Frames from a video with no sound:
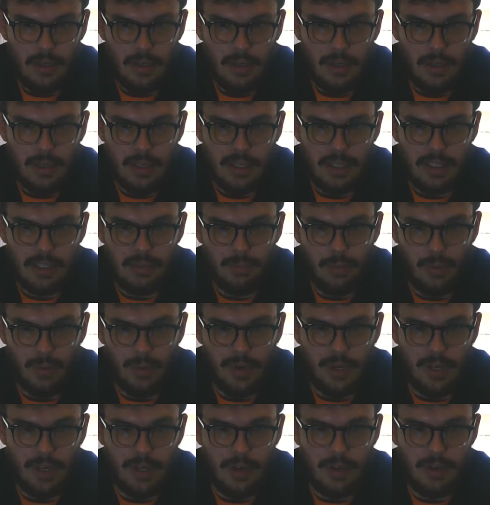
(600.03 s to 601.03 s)

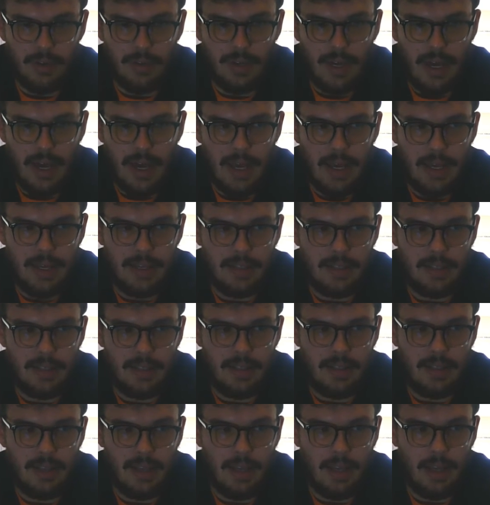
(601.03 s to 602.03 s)
exploring other
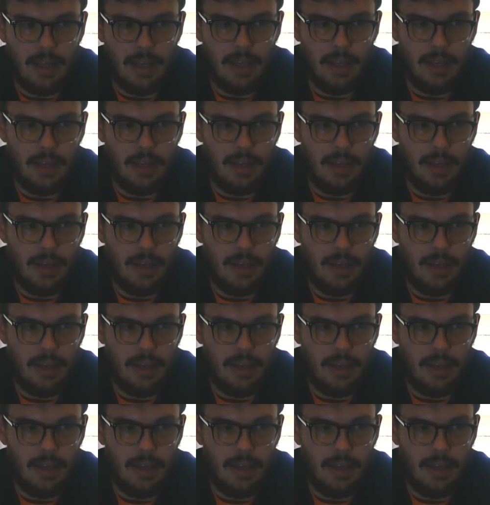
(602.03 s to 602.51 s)
diets and